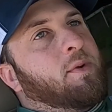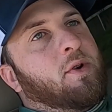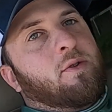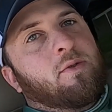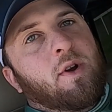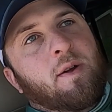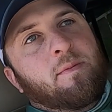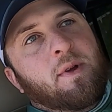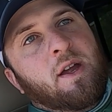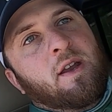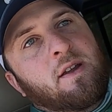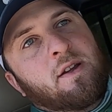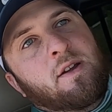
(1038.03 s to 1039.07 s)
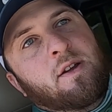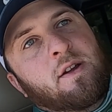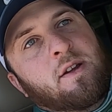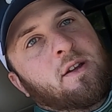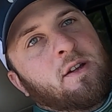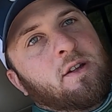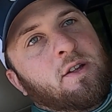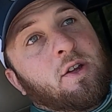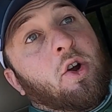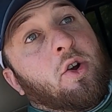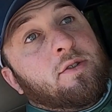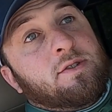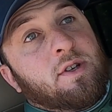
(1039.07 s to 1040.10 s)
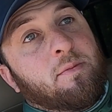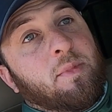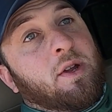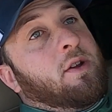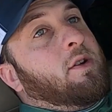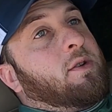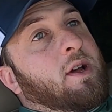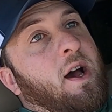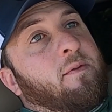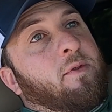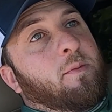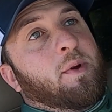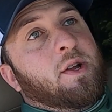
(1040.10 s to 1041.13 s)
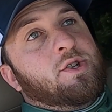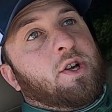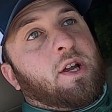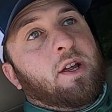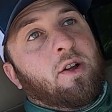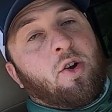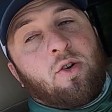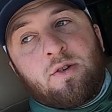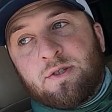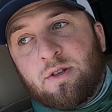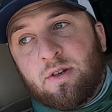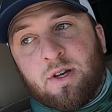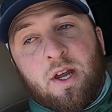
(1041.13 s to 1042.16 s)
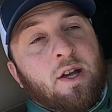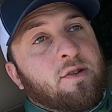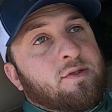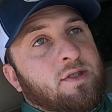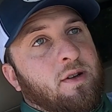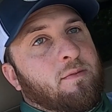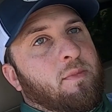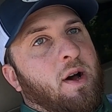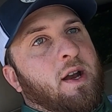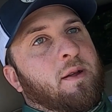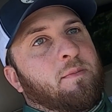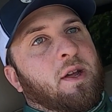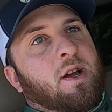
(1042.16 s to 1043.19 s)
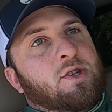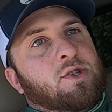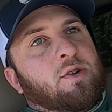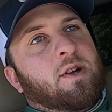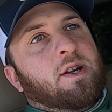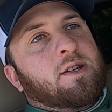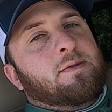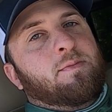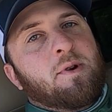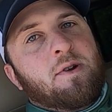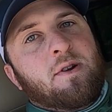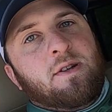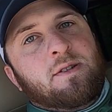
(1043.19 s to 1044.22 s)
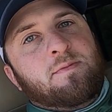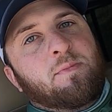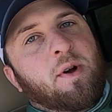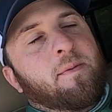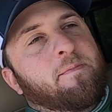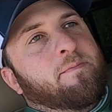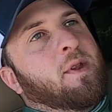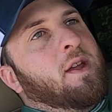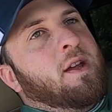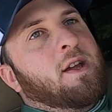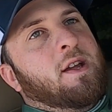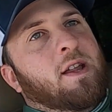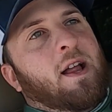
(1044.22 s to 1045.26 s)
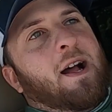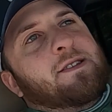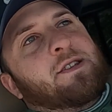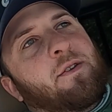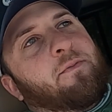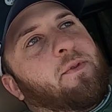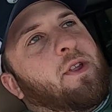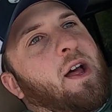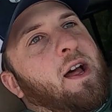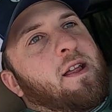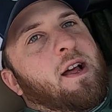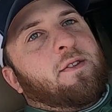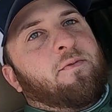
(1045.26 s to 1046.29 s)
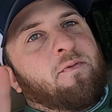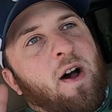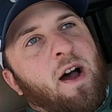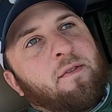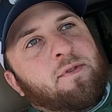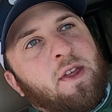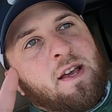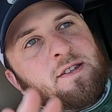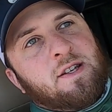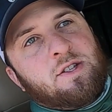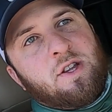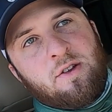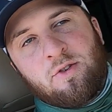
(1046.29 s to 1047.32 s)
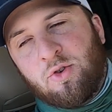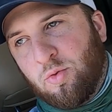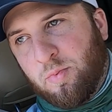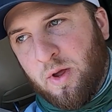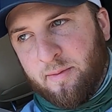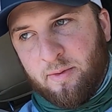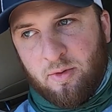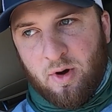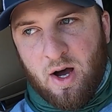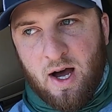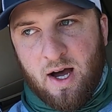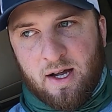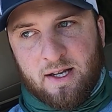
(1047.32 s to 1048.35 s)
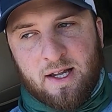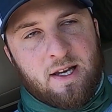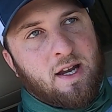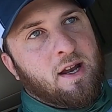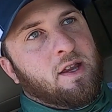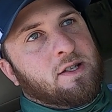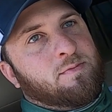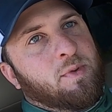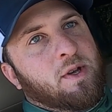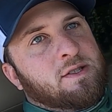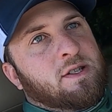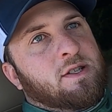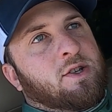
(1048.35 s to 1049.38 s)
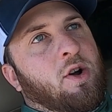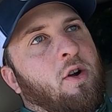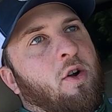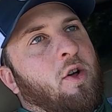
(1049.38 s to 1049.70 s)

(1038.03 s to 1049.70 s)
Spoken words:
up your equipment. You hurt somebody. God forbid you kill somebody because you're inexperienced. But that's it for that. That's 5 things that the new people get into this business, car